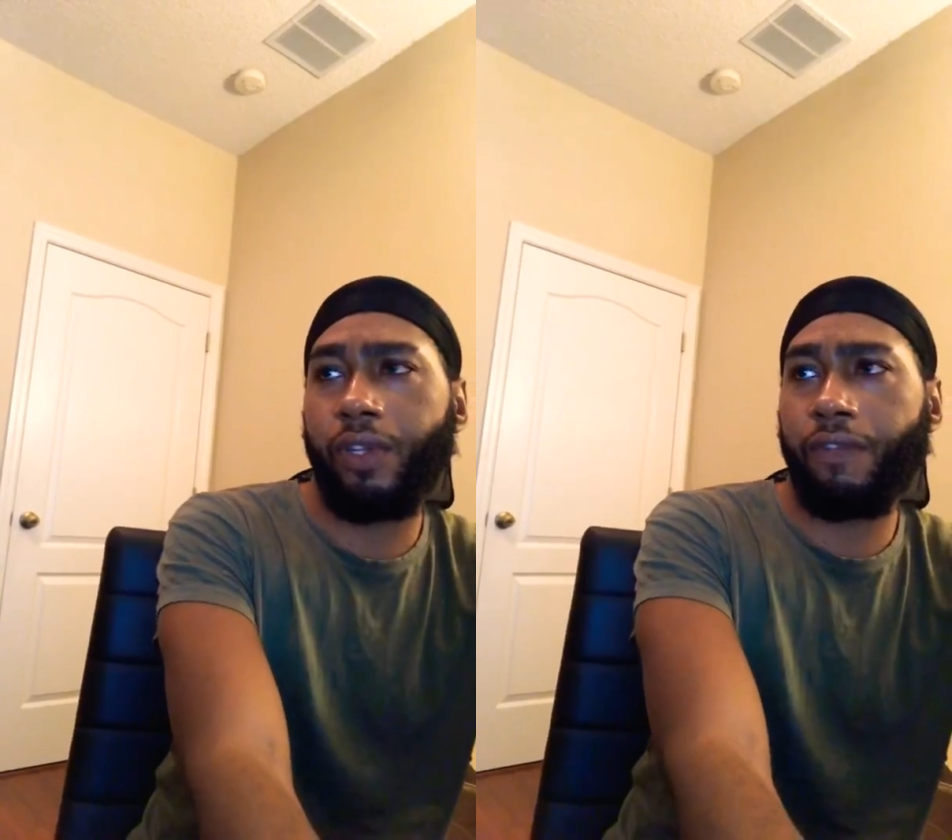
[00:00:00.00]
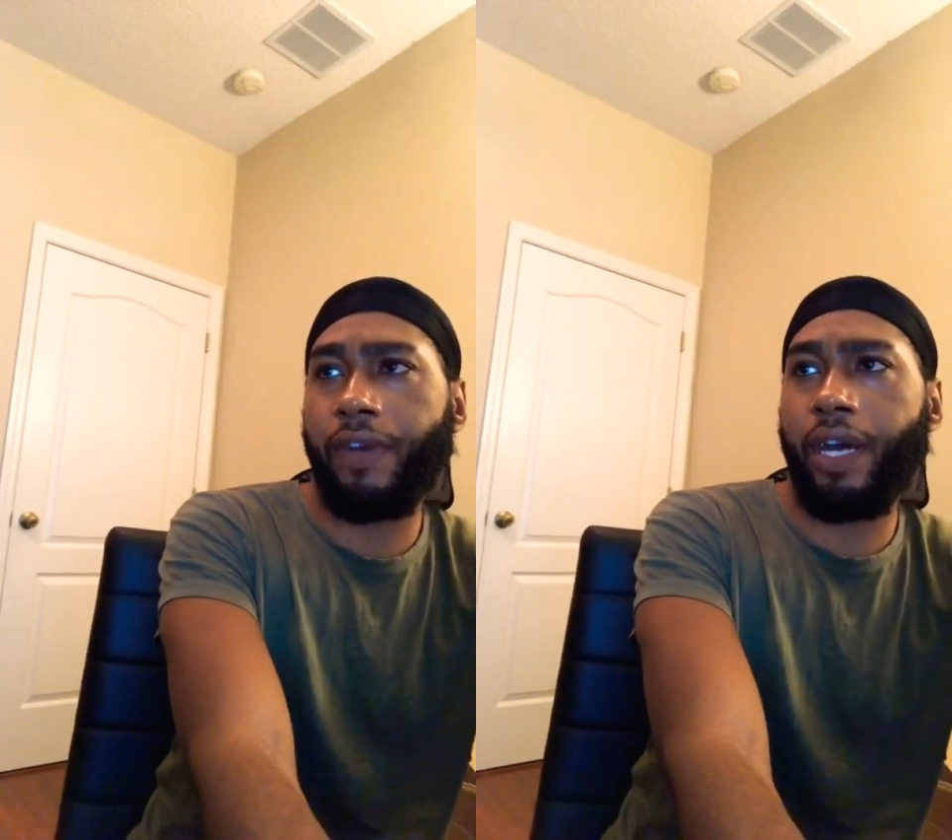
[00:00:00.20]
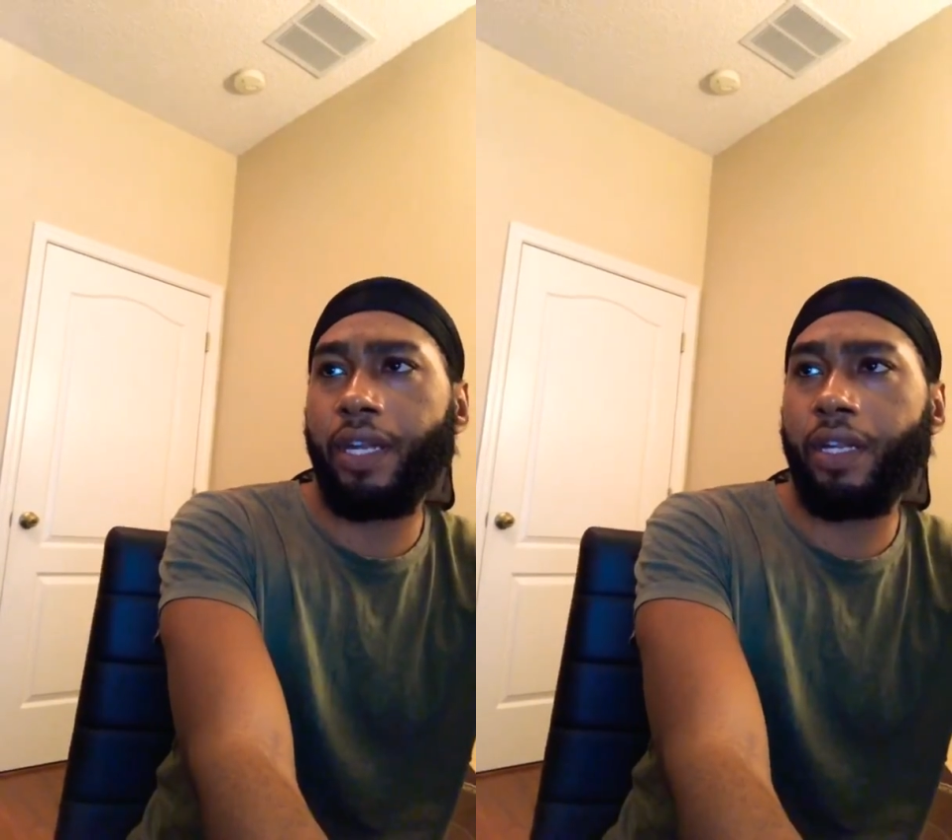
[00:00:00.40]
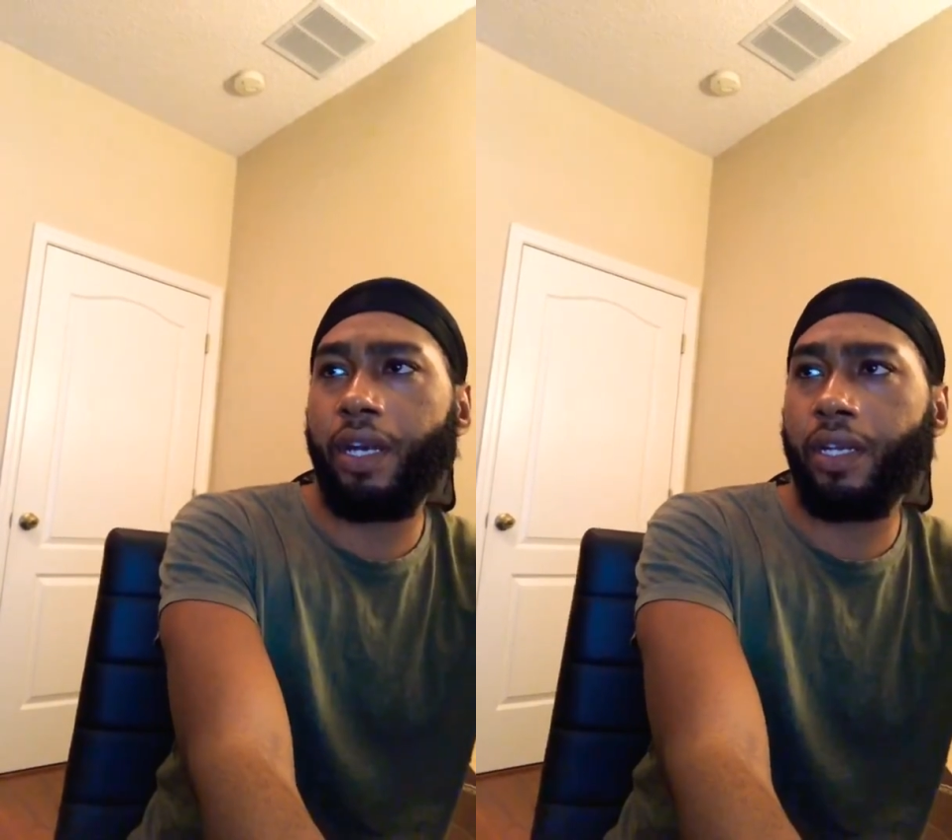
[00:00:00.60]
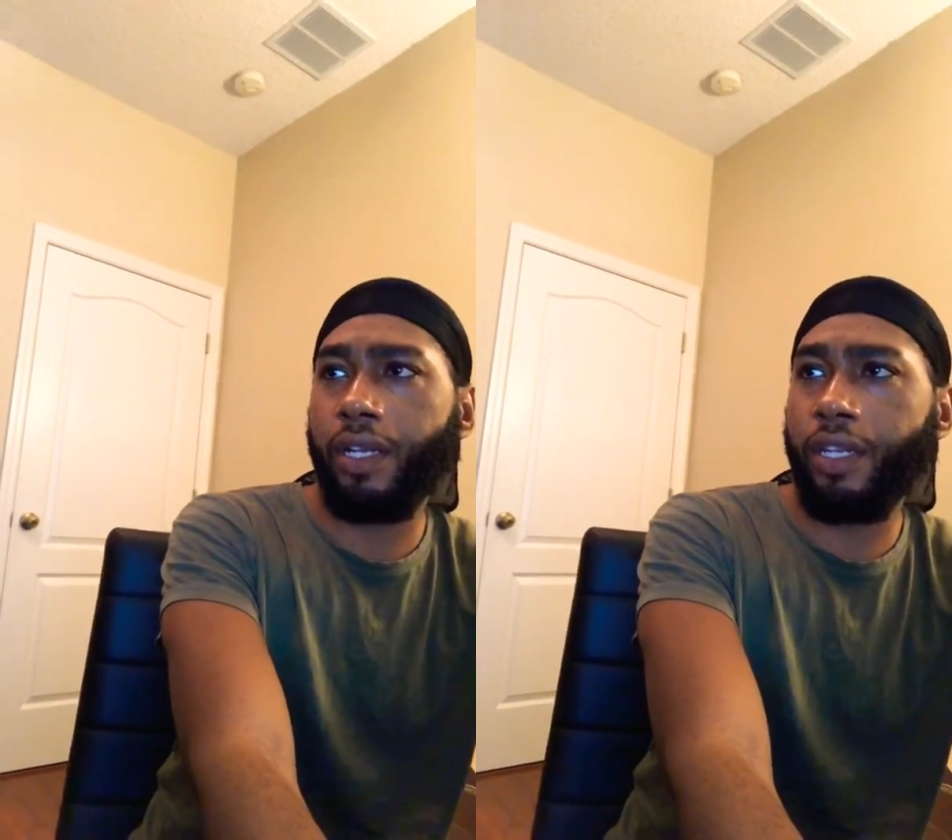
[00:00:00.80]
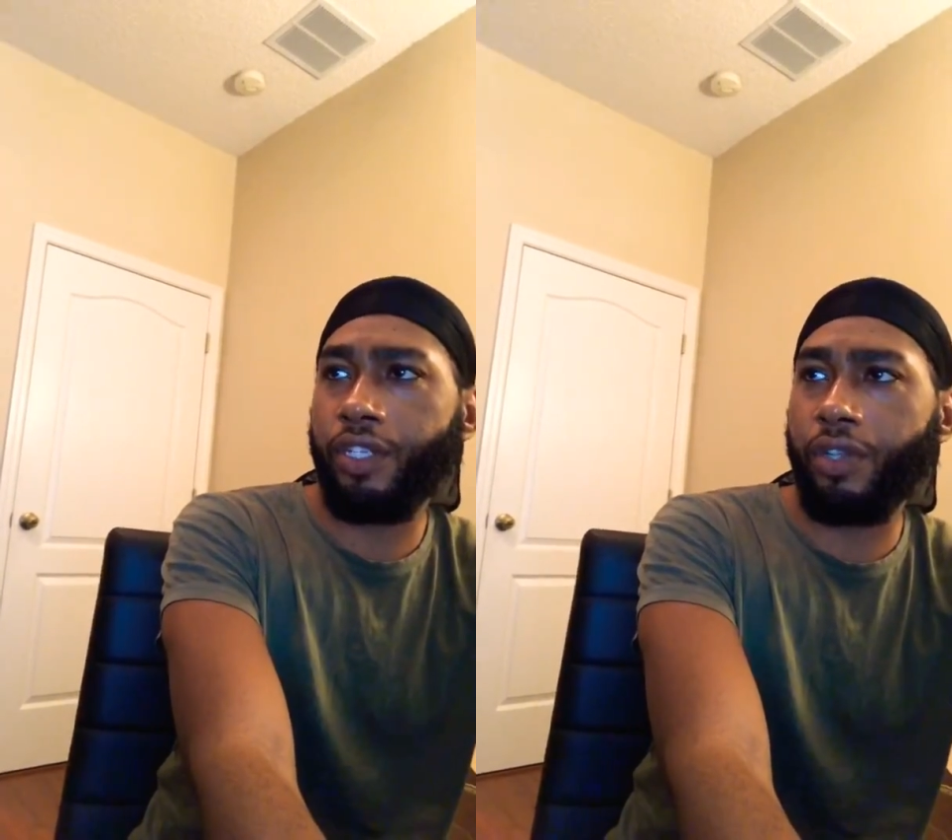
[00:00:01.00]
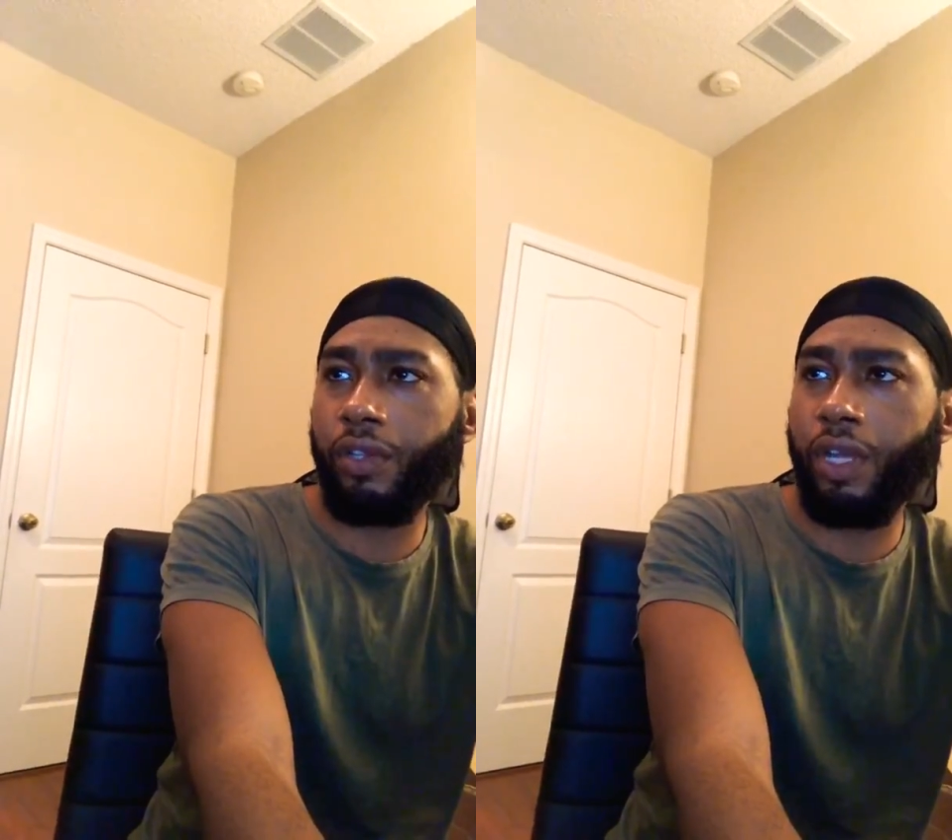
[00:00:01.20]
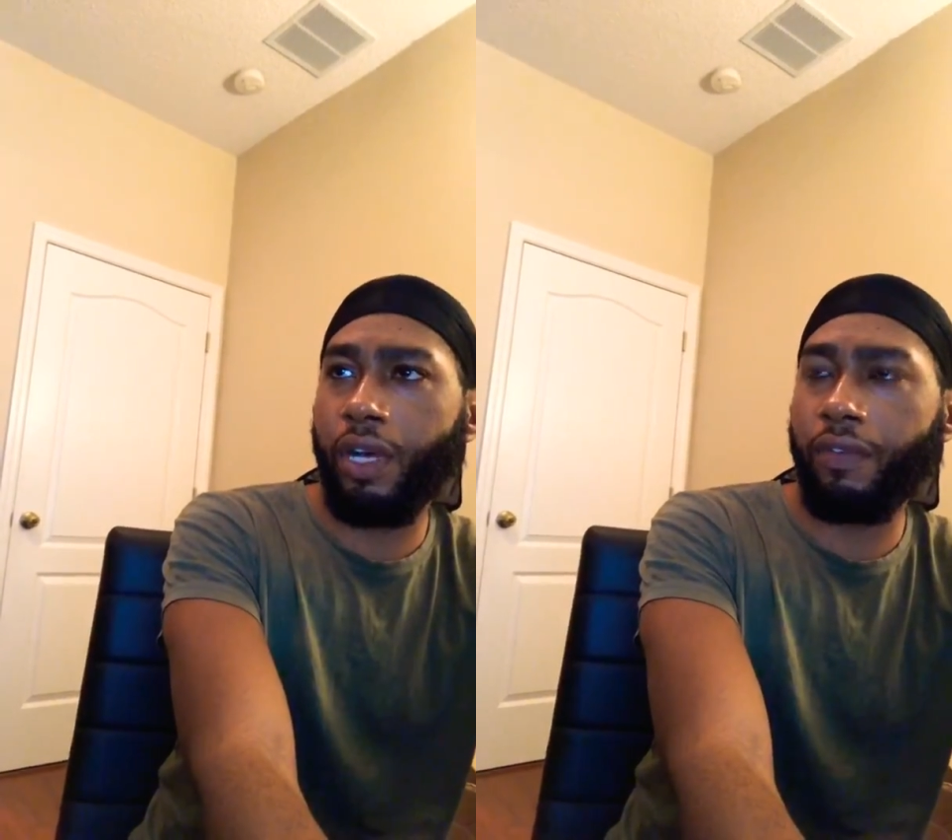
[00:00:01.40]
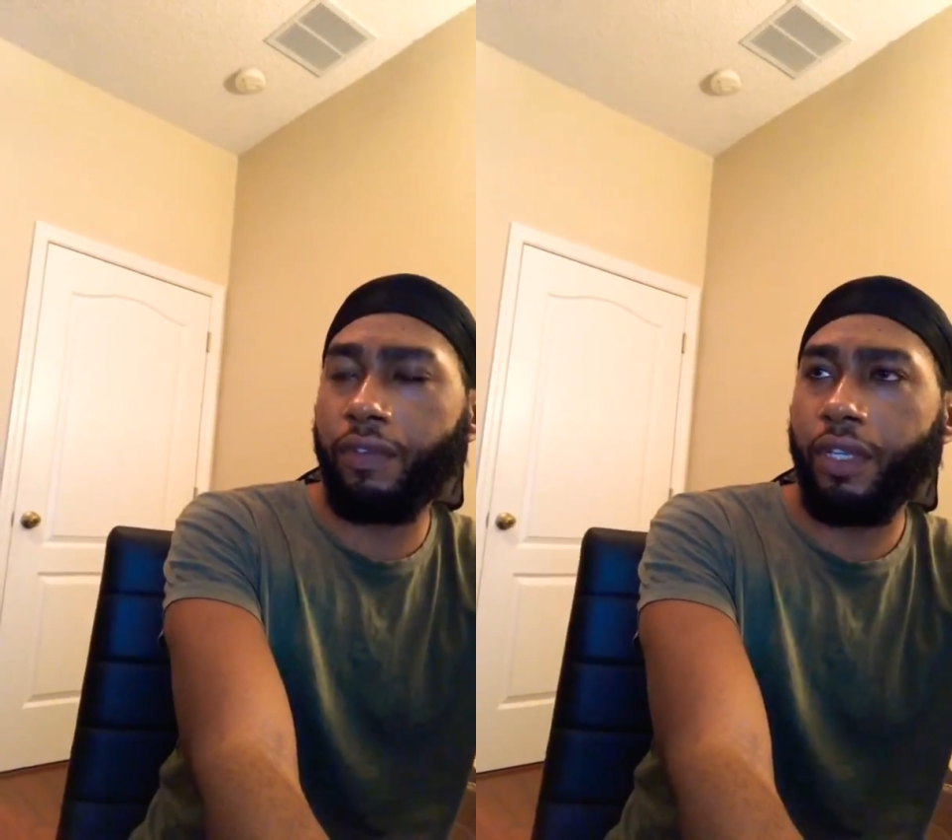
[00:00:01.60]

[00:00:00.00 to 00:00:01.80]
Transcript: define it. Unconditional love